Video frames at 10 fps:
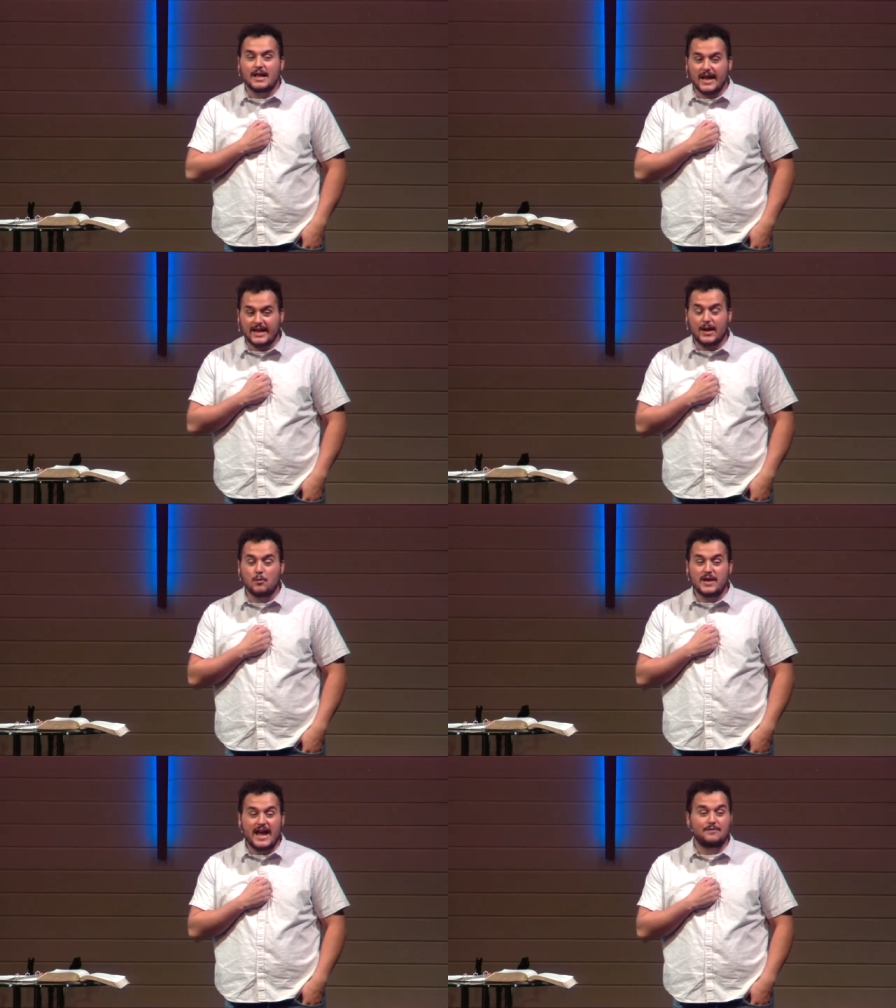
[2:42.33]
and,
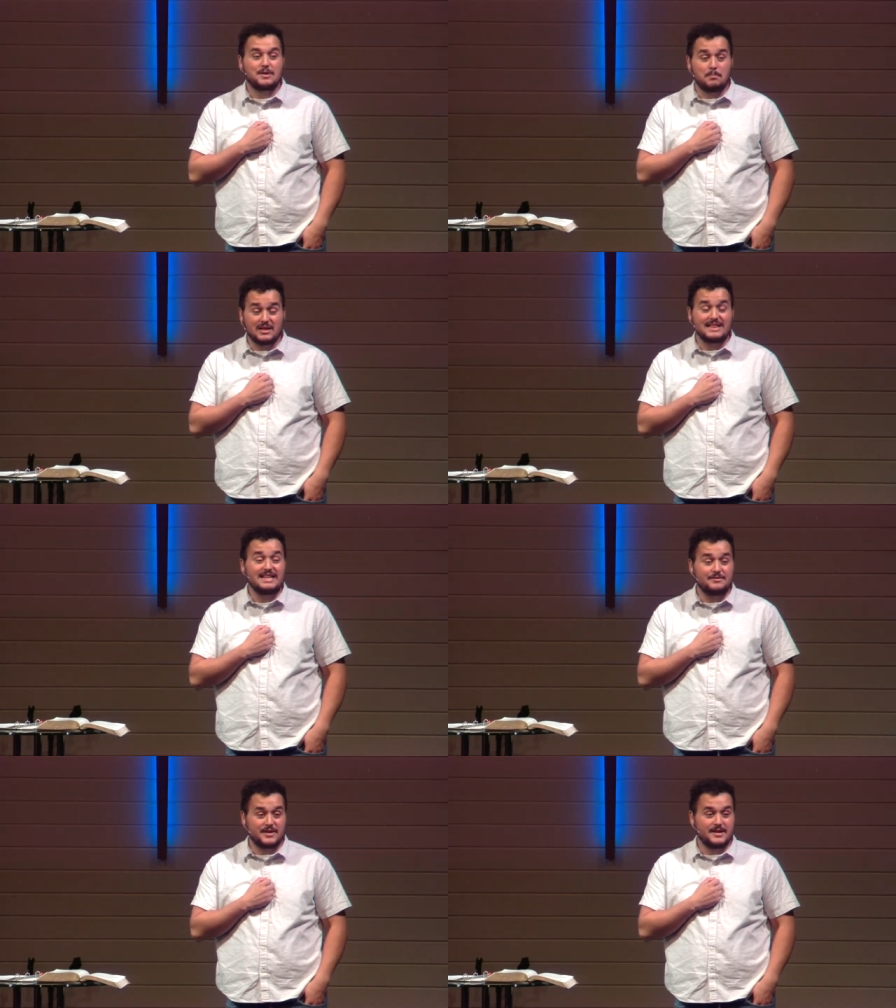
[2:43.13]
and we have to
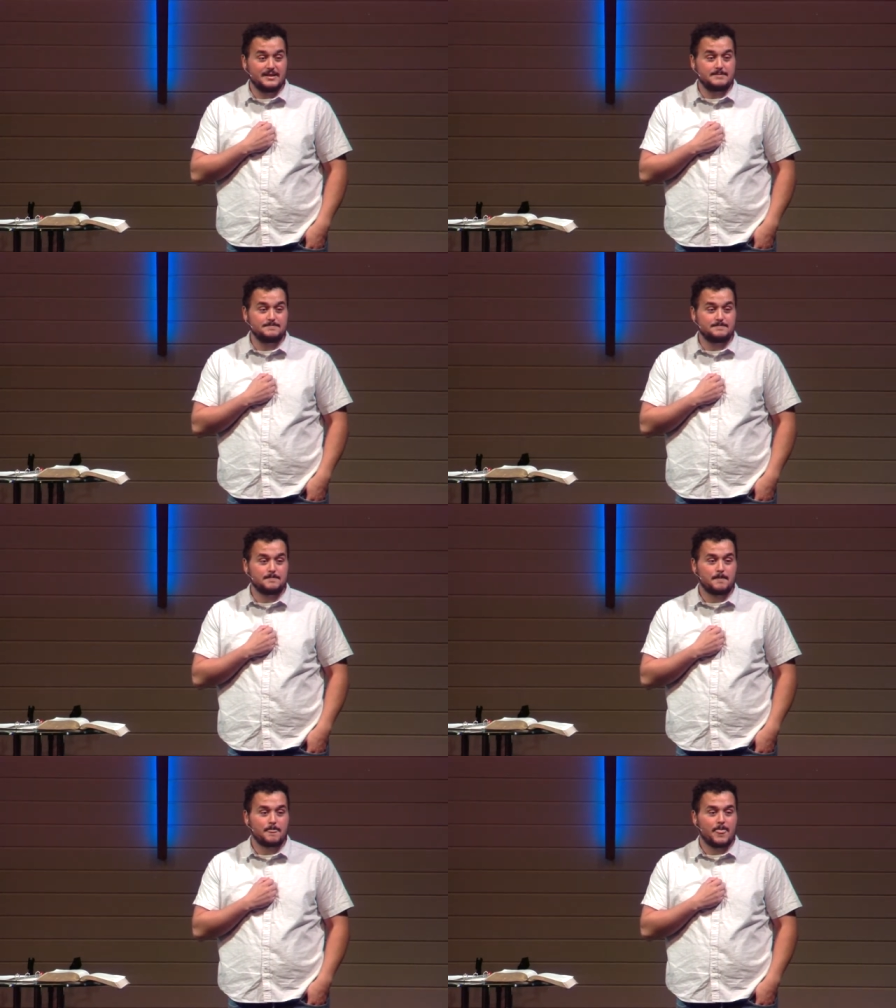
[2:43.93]
believe in it.
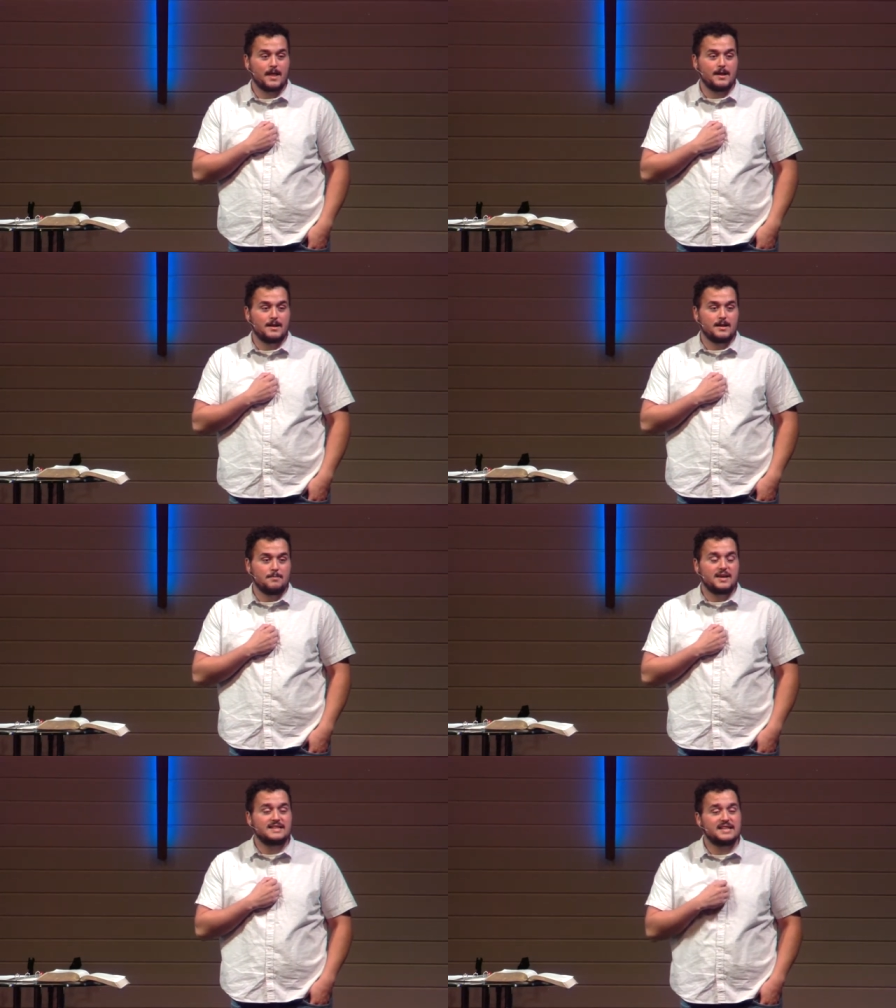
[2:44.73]

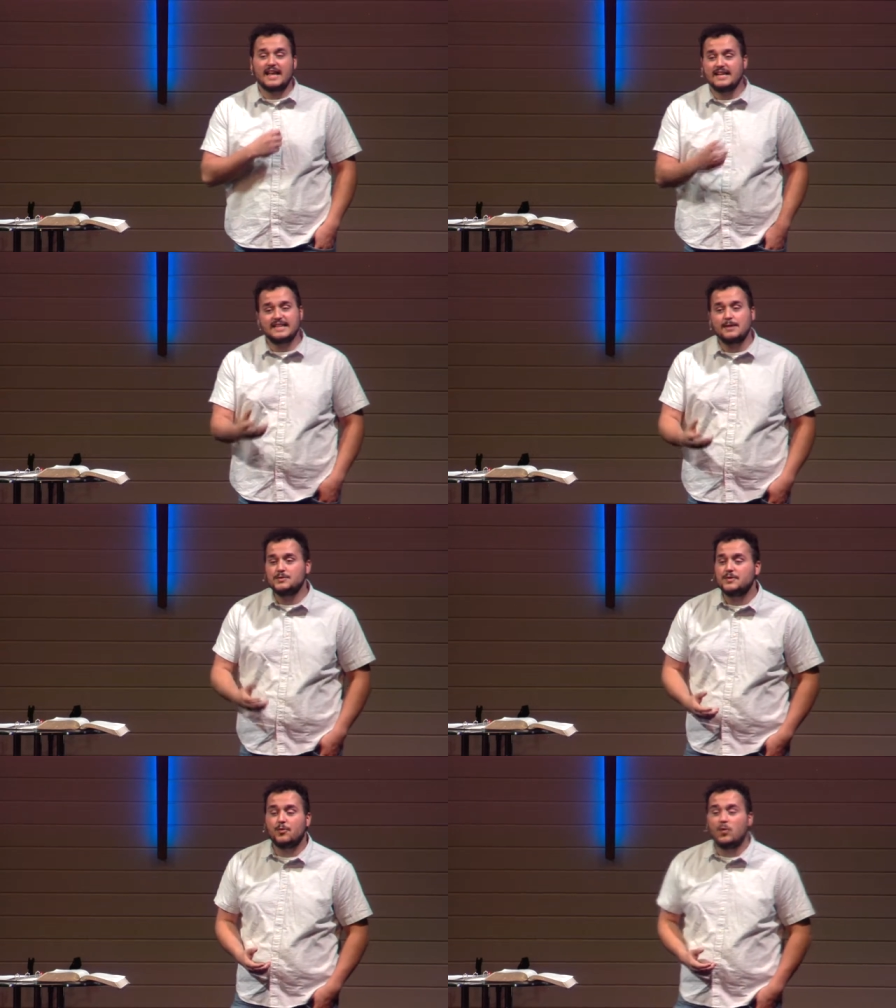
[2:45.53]
Because a lot of times
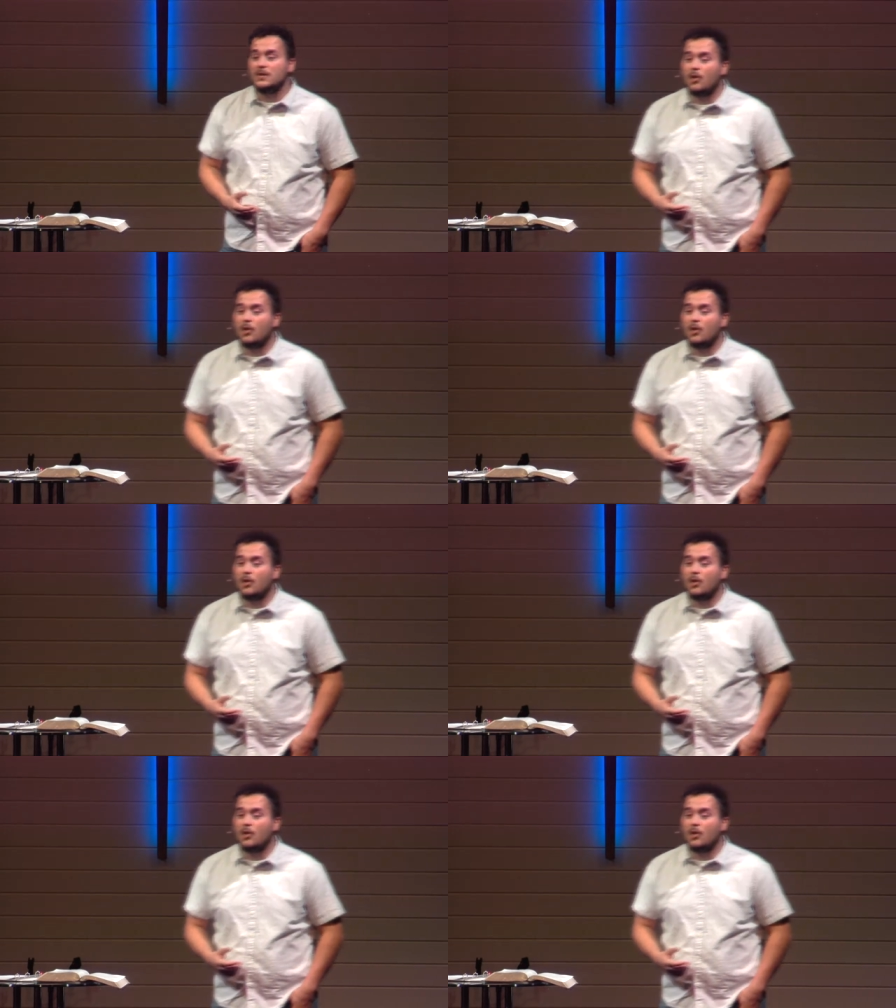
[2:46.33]
we, we